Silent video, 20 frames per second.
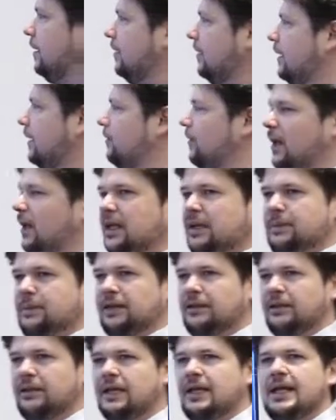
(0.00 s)
on the
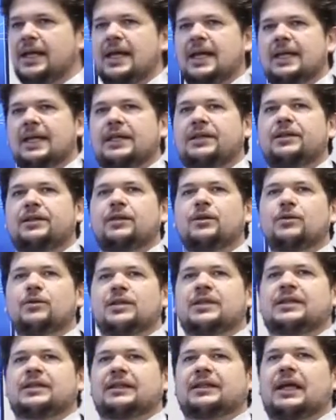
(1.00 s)
environment, it
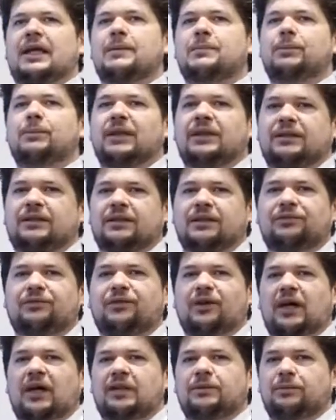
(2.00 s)
uses the template
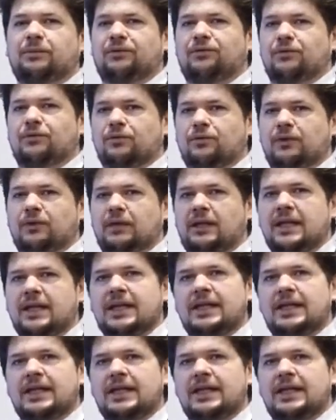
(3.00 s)
defined before,